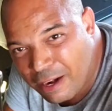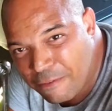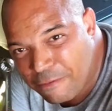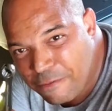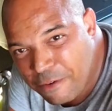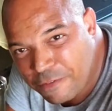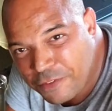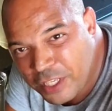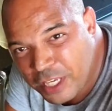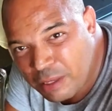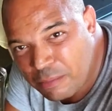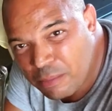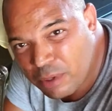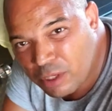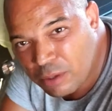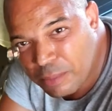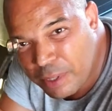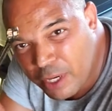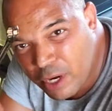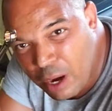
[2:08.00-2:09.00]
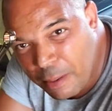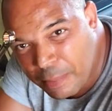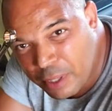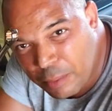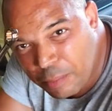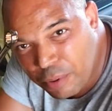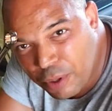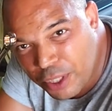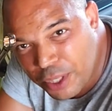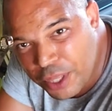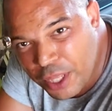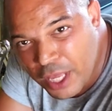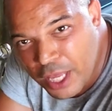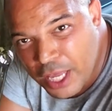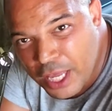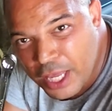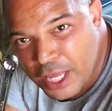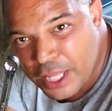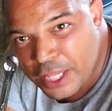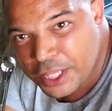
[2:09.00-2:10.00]
15mm. I'm going to put
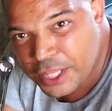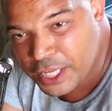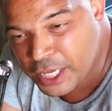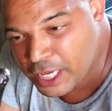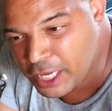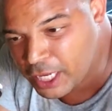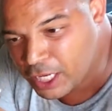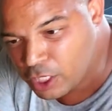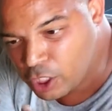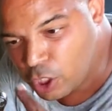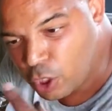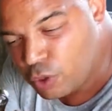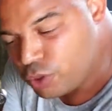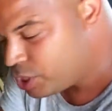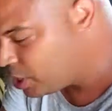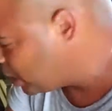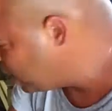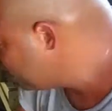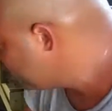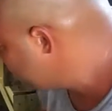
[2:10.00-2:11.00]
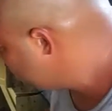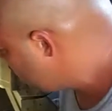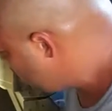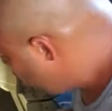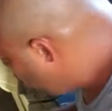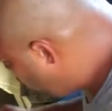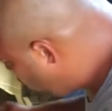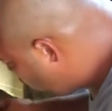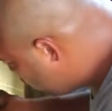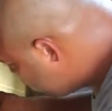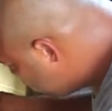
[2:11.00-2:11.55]
the closed end on